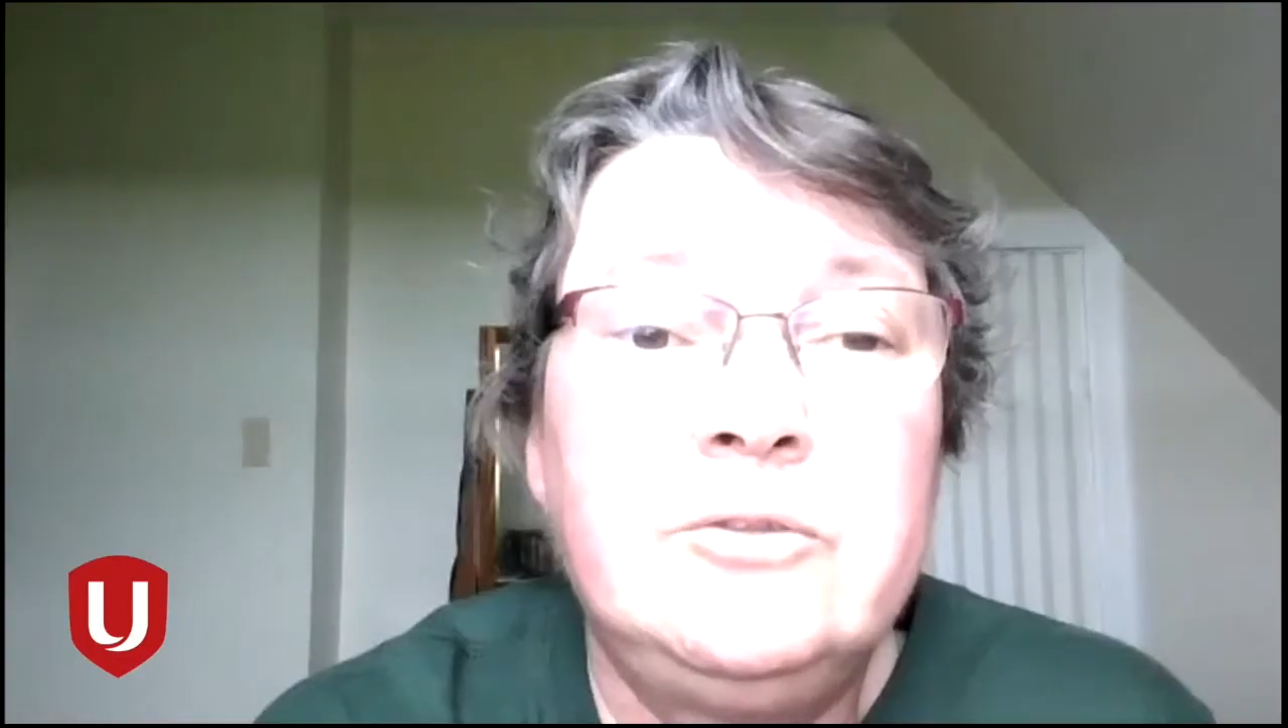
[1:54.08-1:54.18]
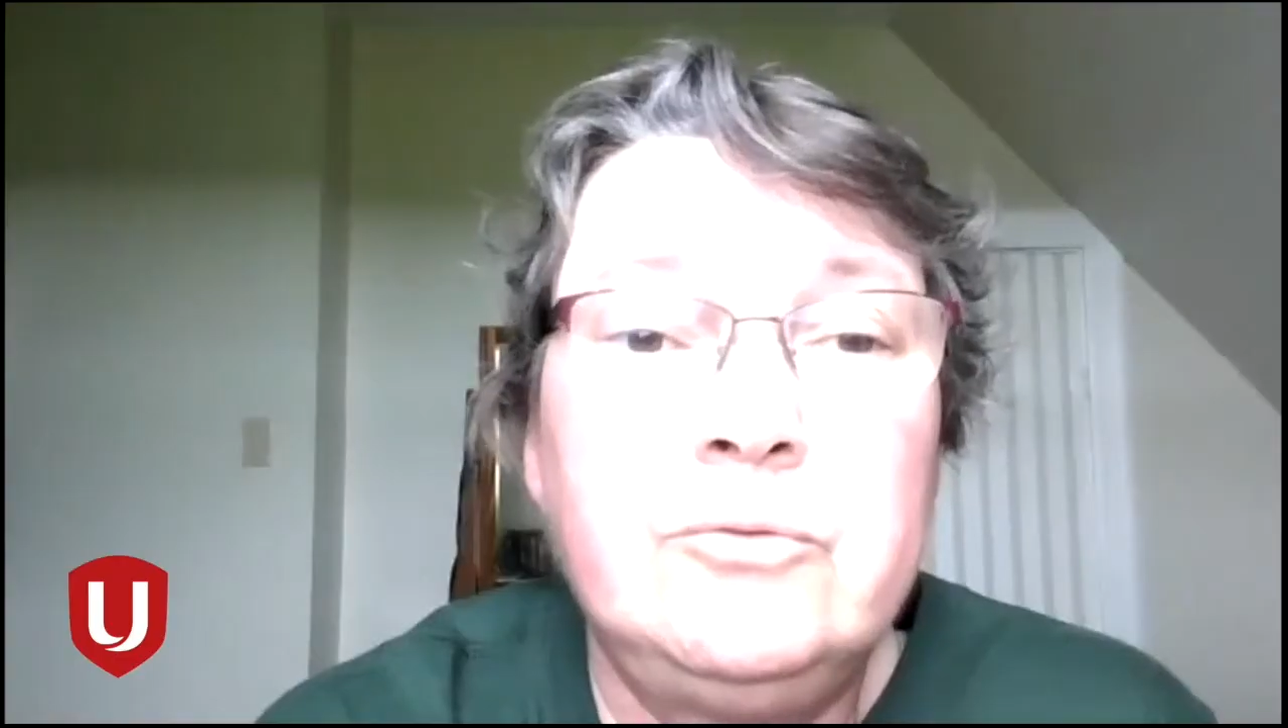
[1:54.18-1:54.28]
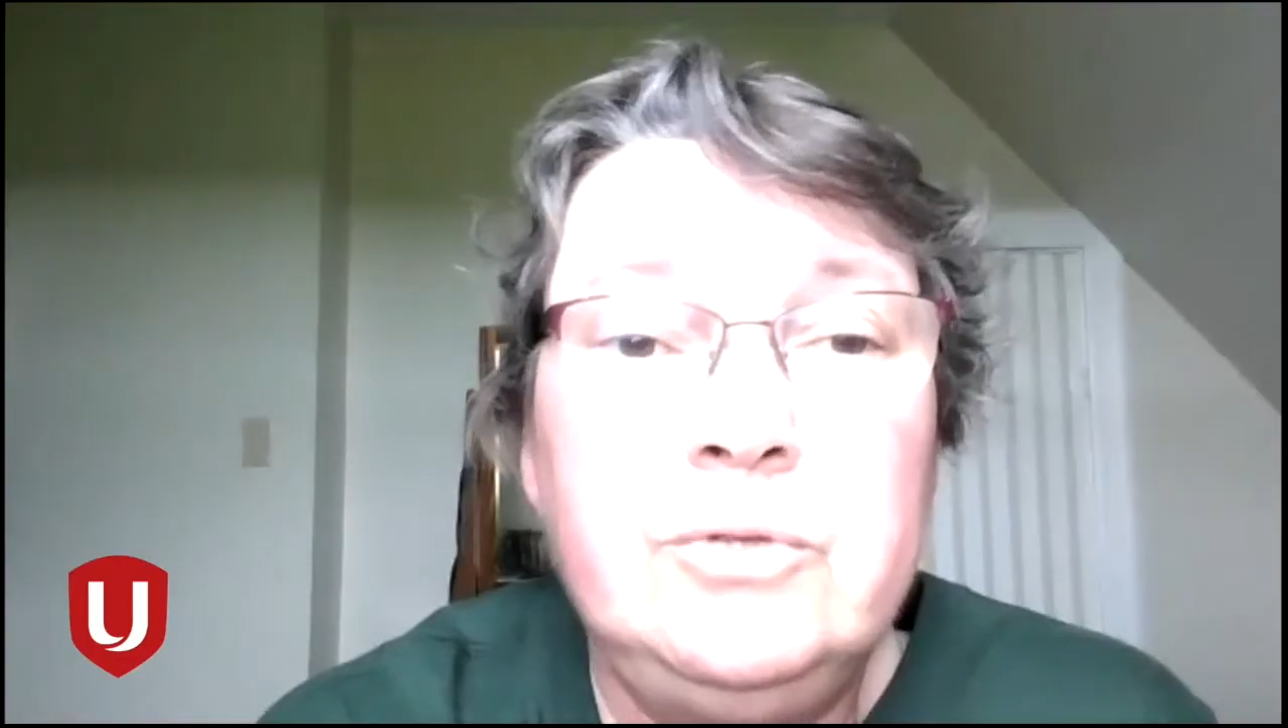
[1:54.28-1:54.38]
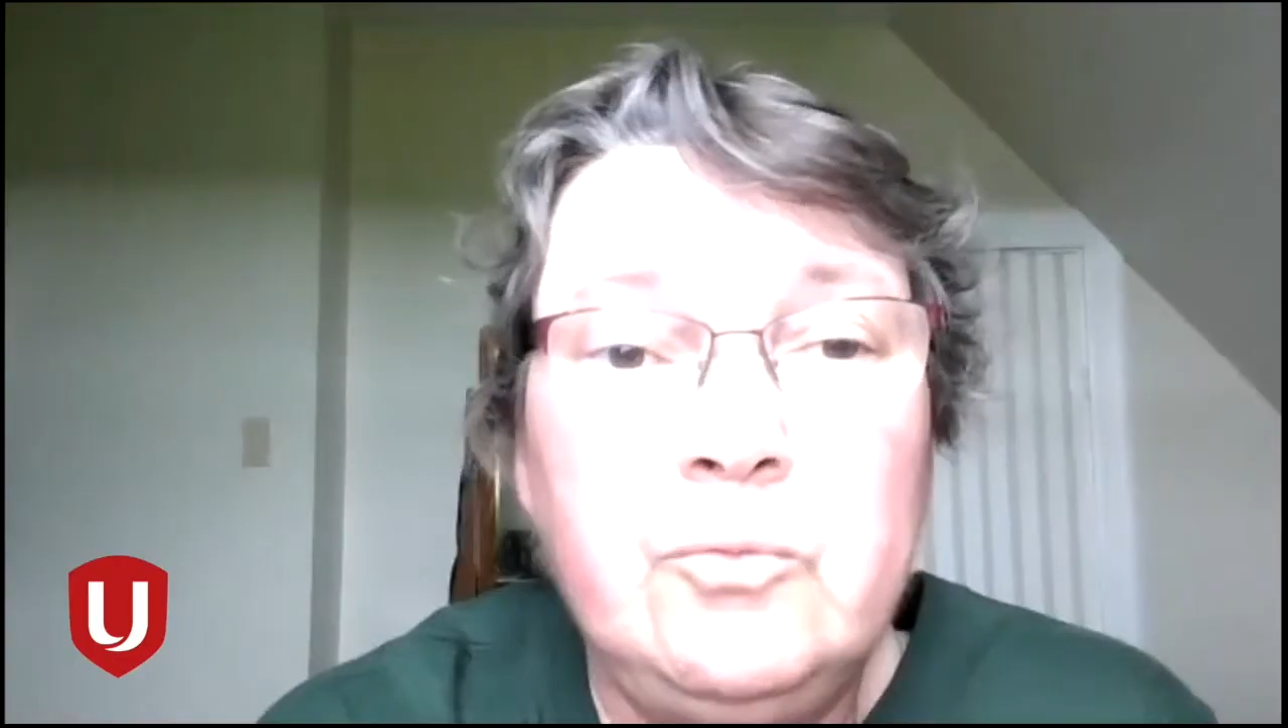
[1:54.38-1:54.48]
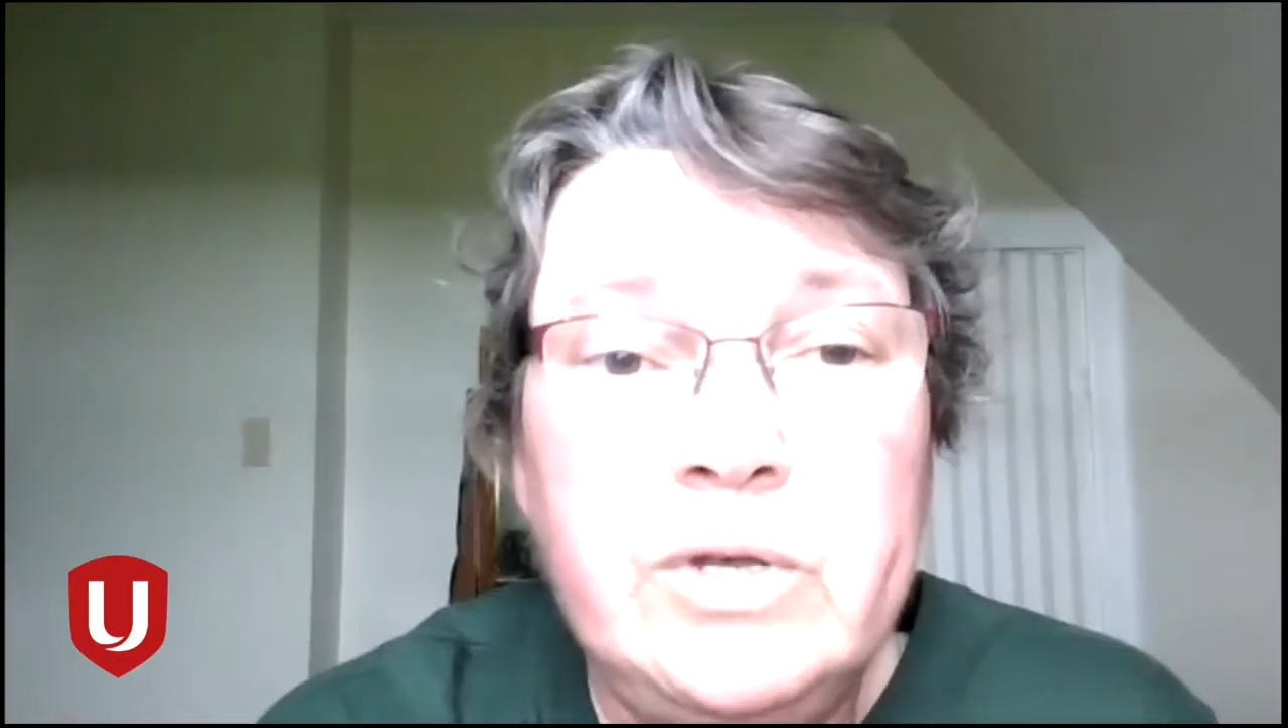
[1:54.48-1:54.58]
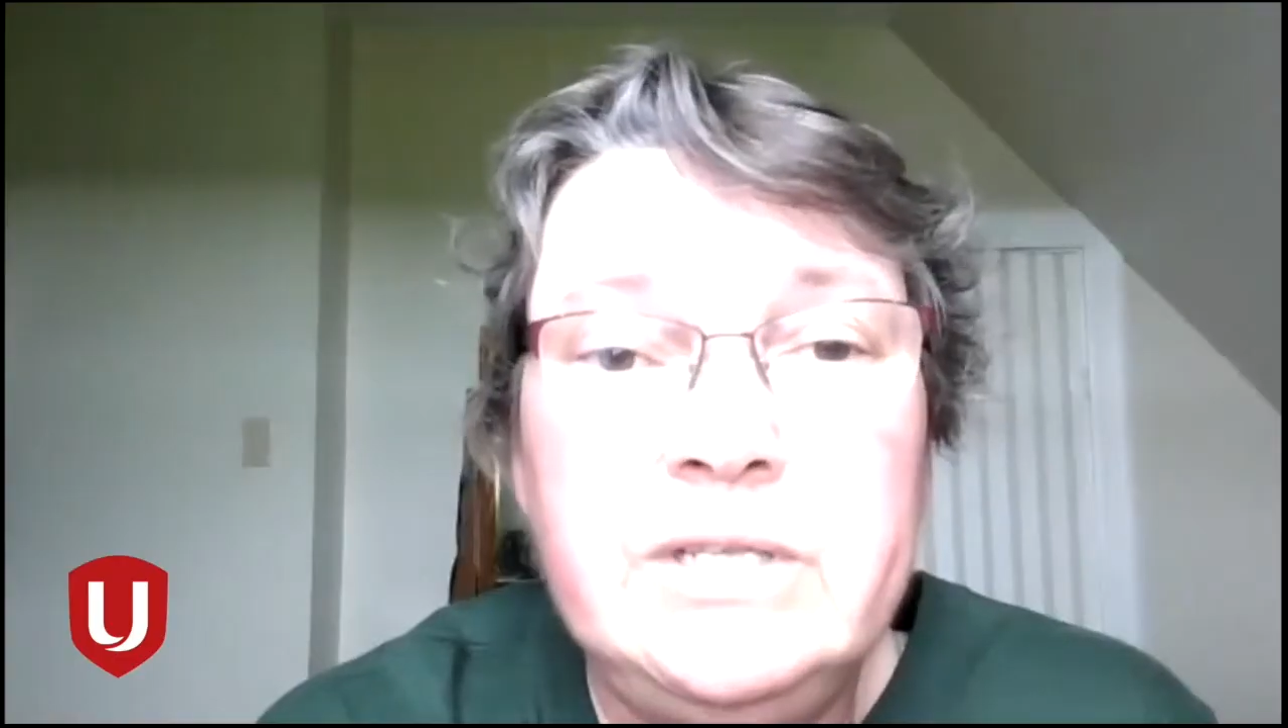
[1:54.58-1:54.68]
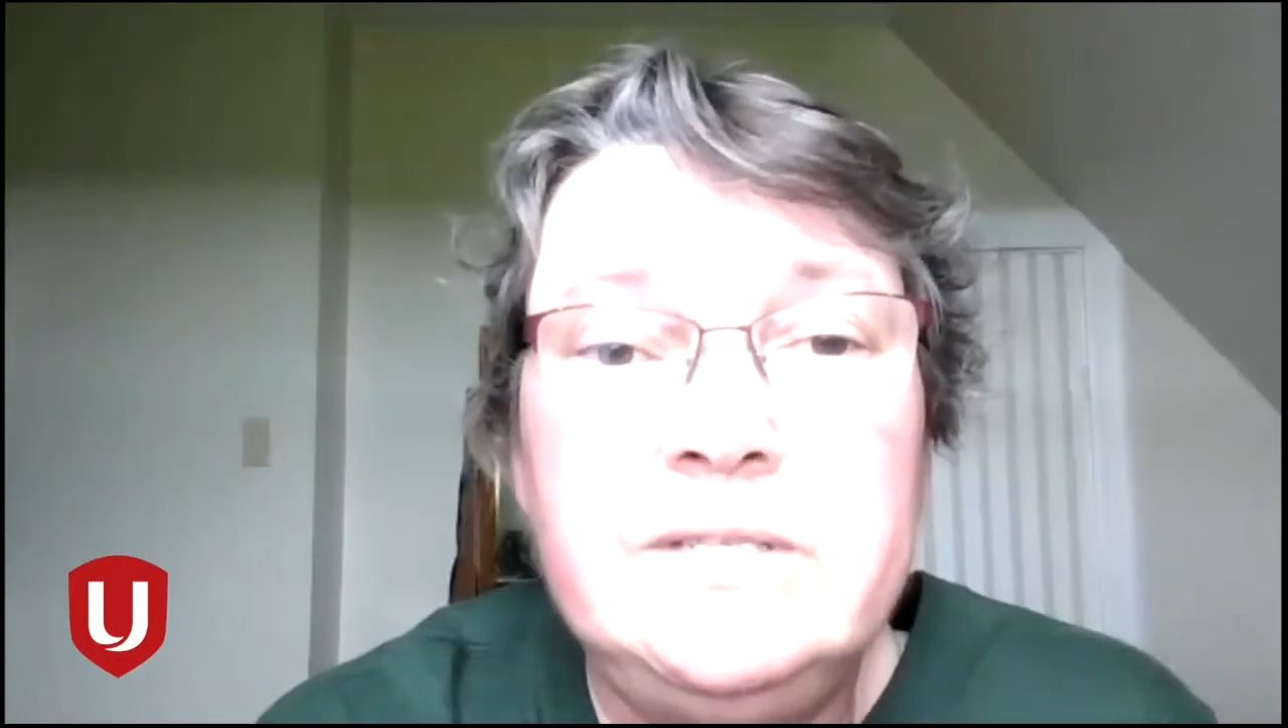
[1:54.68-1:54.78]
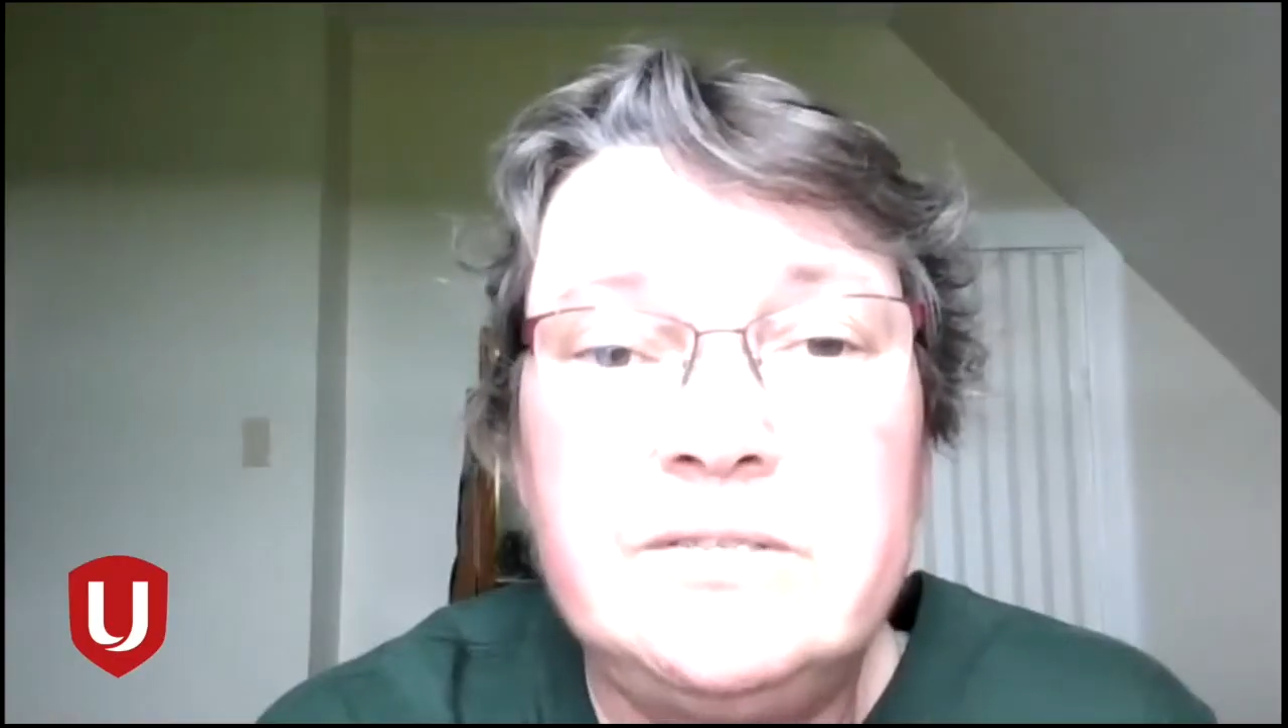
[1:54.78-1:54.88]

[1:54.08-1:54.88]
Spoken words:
The only way to